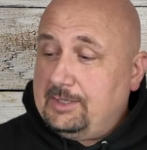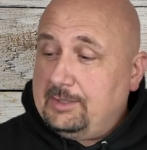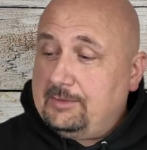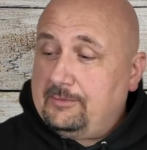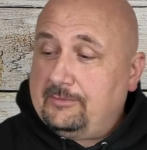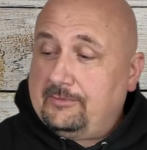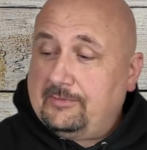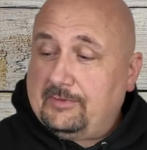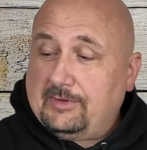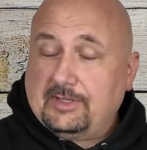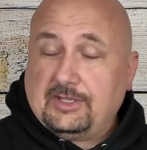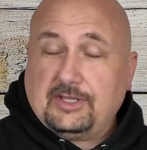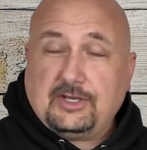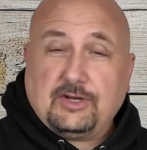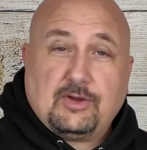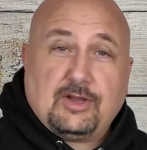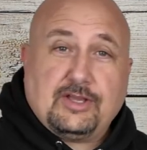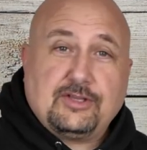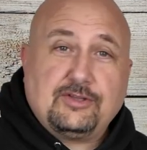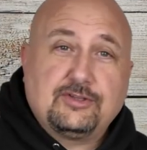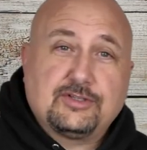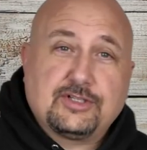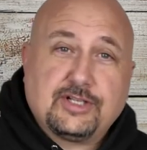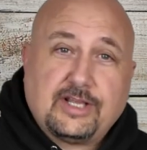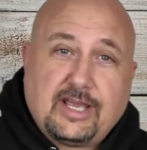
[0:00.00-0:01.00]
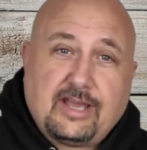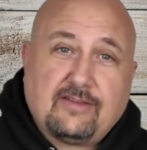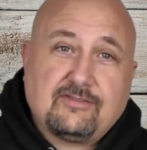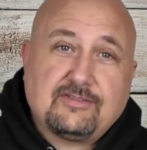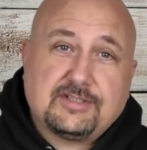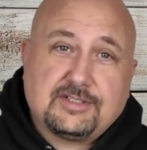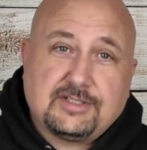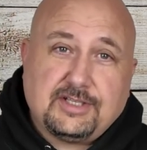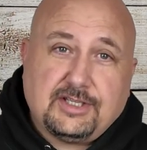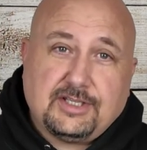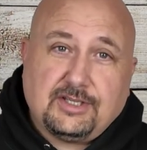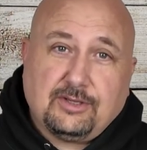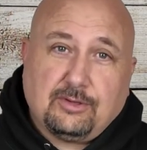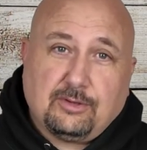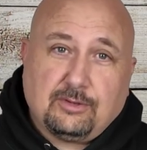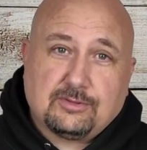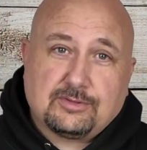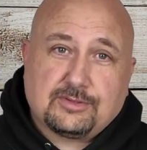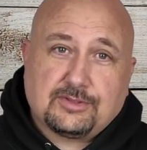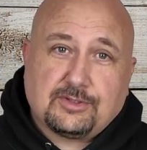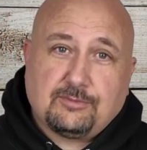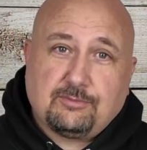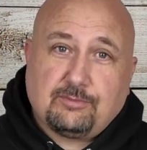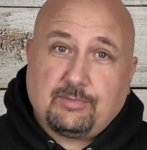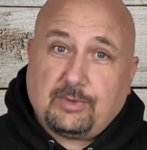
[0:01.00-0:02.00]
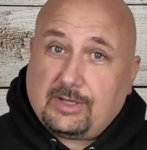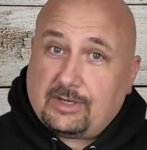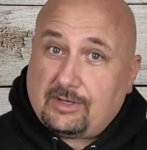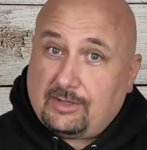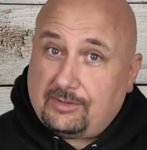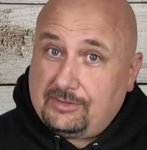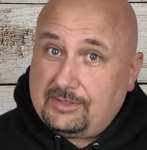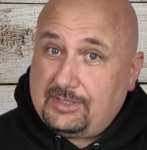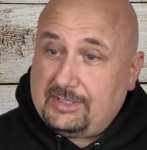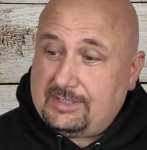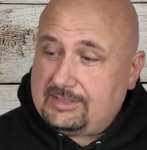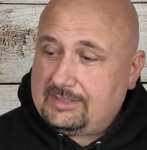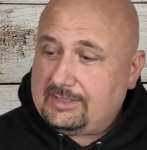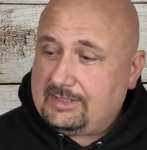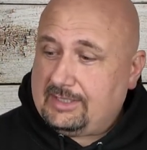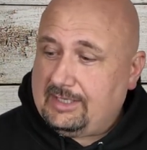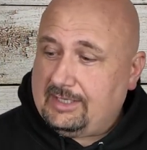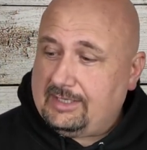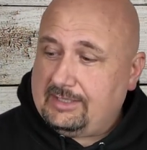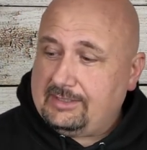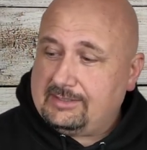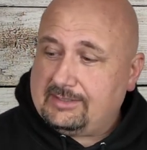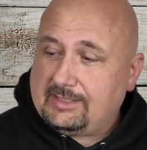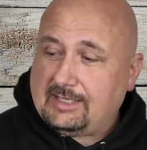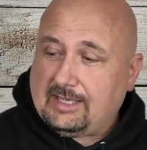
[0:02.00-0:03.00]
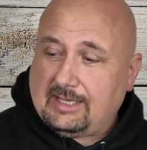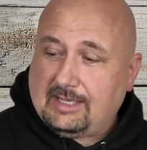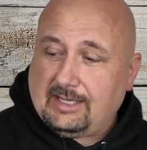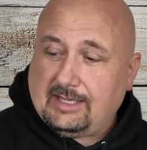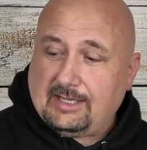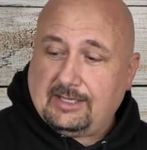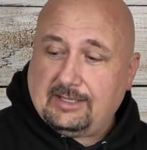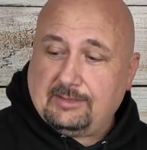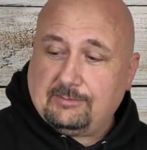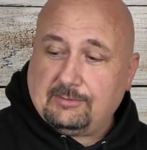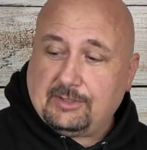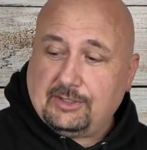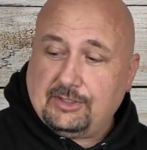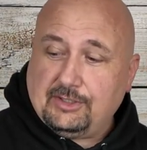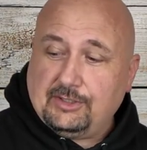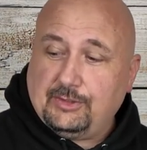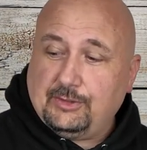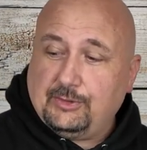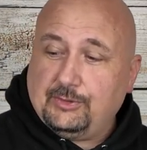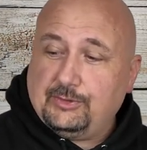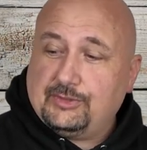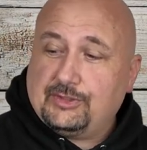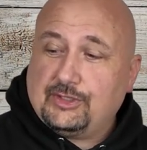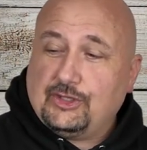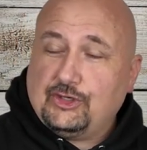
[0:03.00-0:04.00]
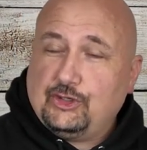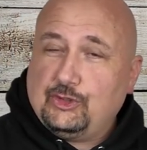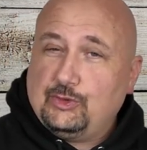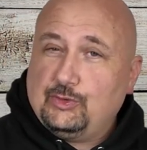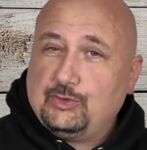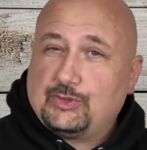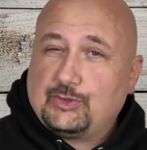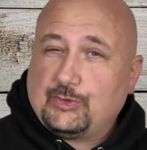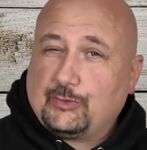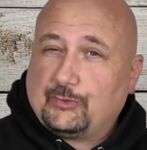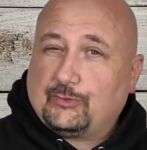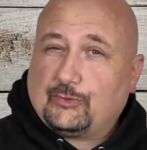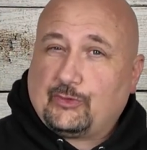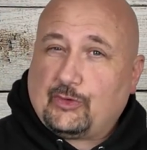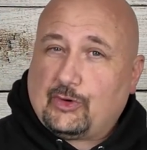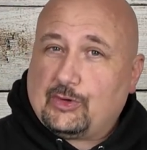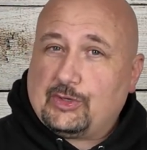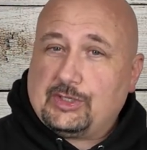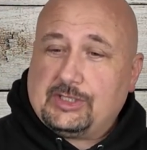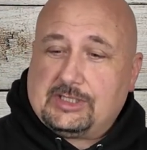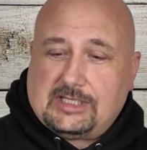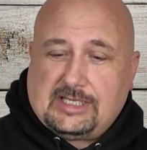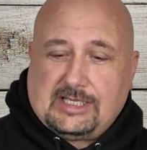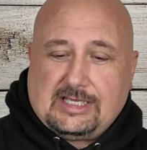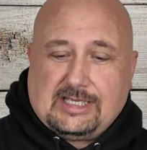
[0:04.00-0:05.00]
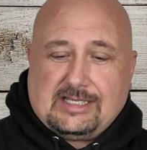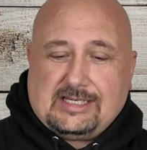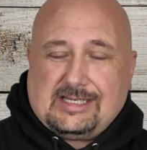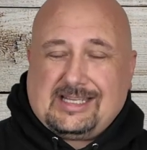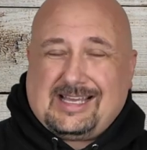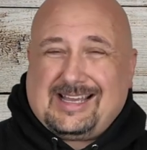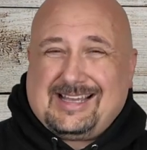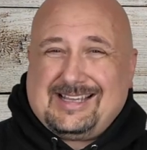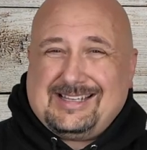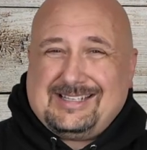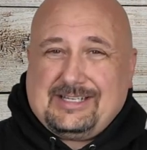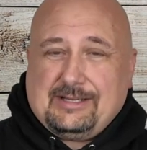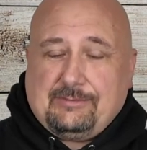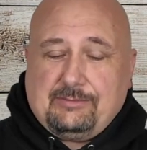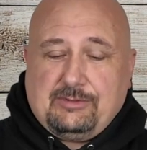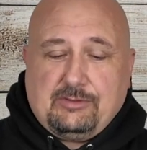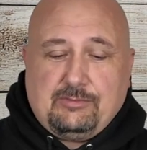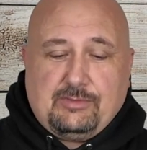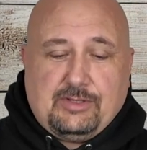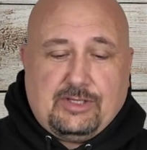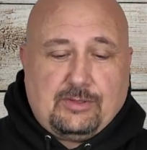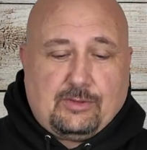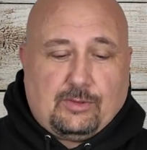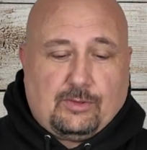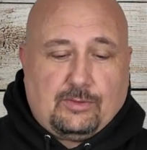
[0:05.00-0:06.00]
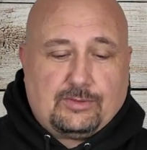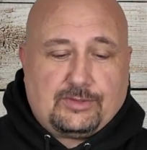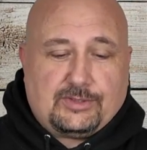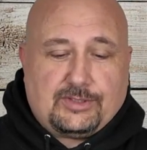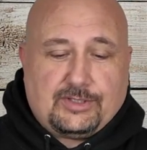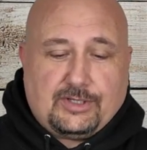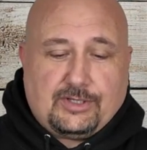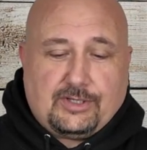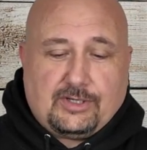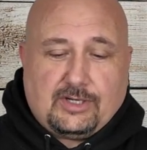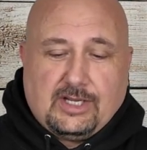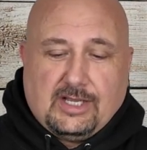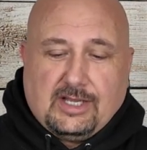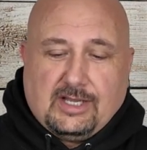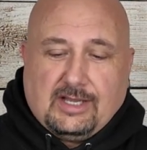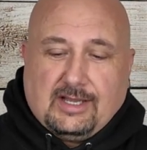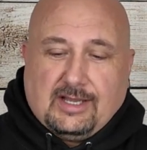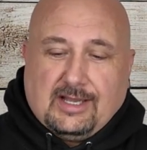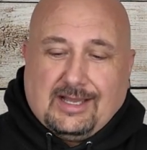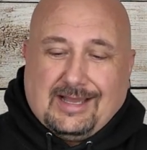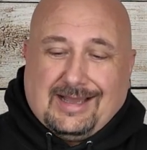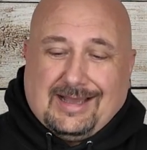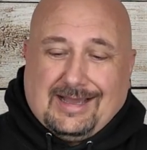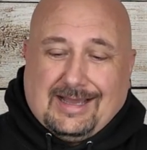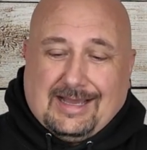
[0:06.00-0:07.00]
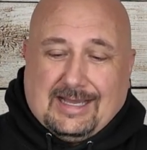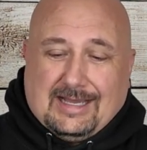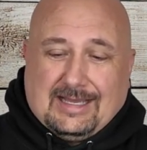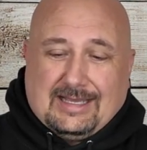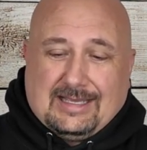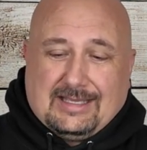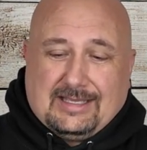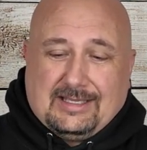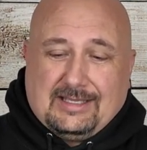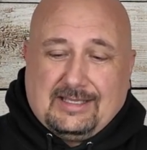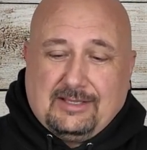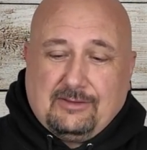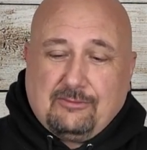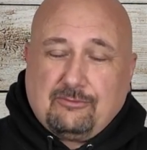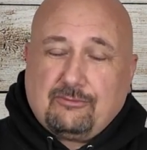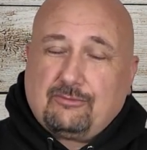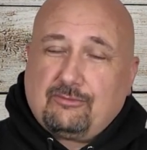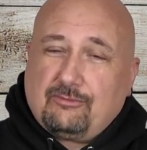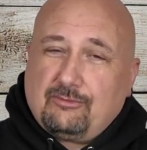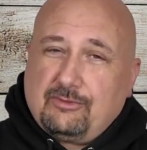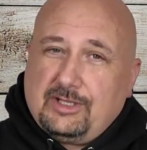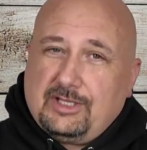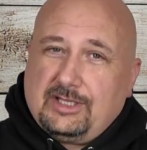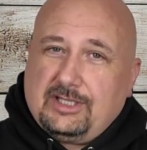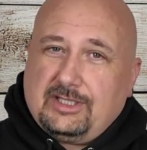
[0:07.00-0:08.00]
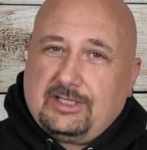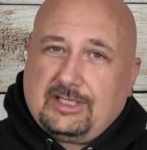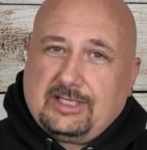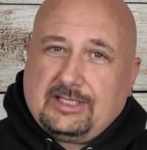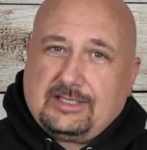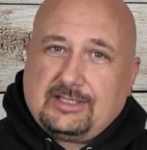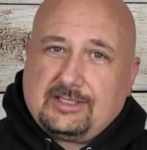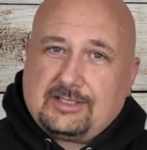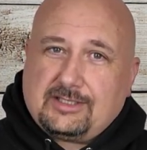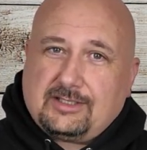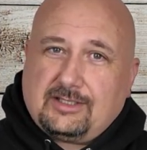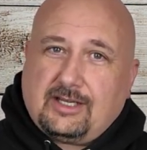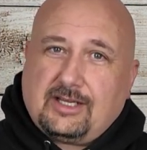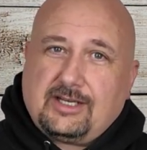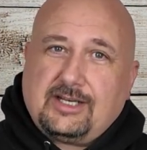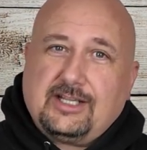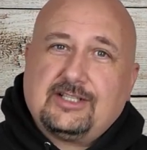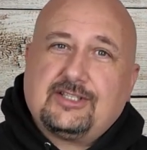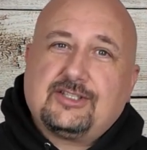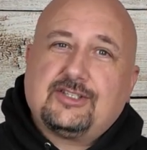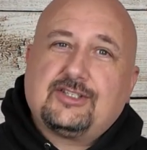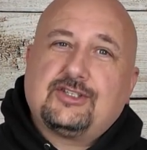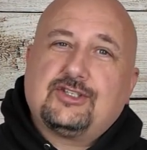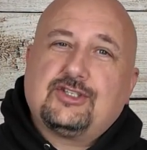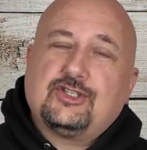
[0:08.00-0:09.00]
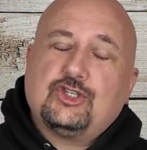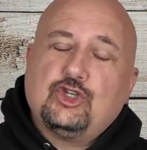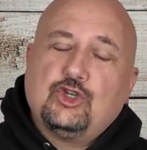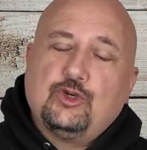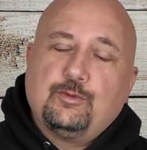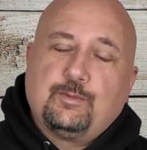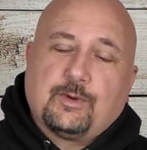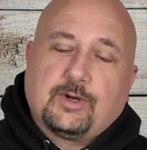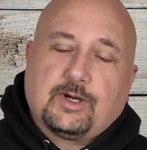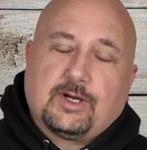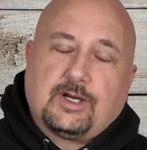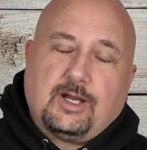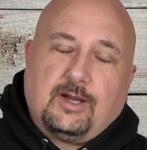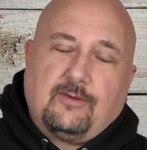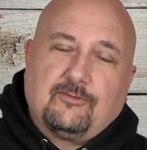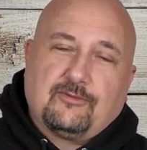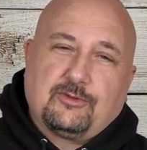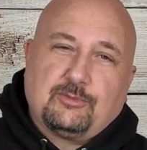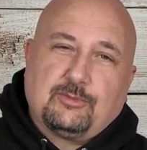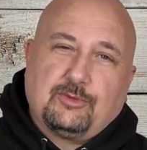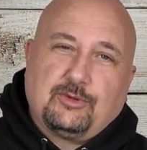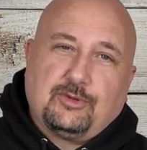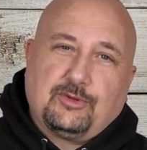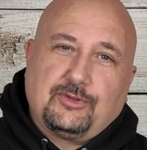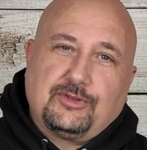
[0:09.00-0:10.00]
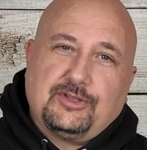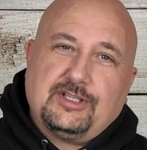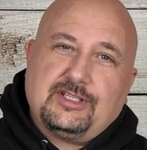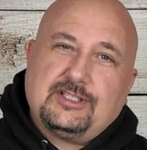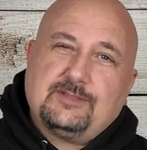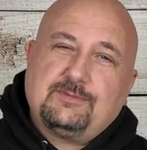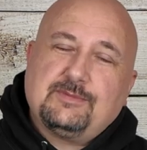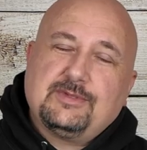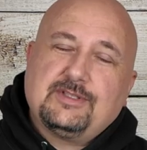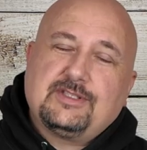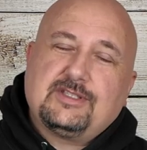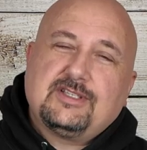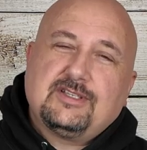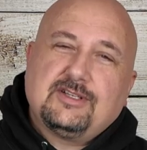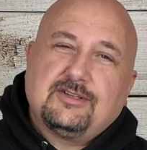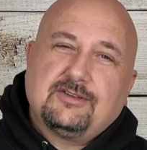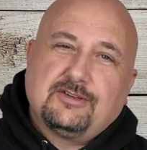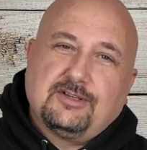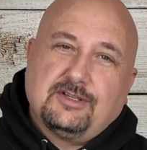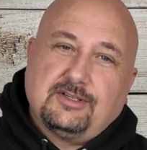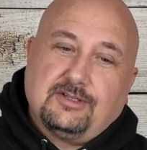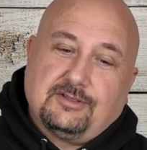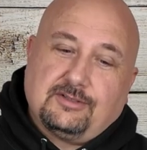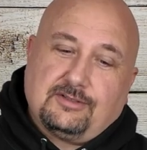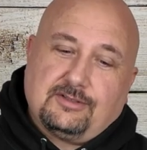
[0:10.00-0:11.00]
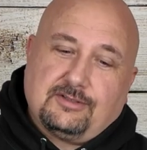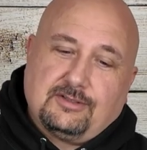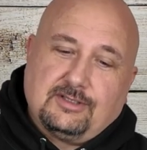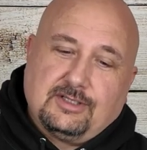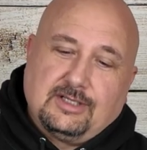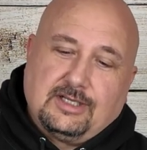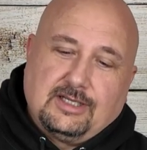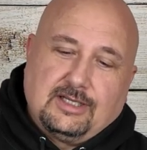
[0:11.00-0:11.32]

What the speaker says: of, I usually have a sticky holster, but on this case, I'm going to use the Do Safariland IWB holster. I really like this a lot. It's super comfortable. This material.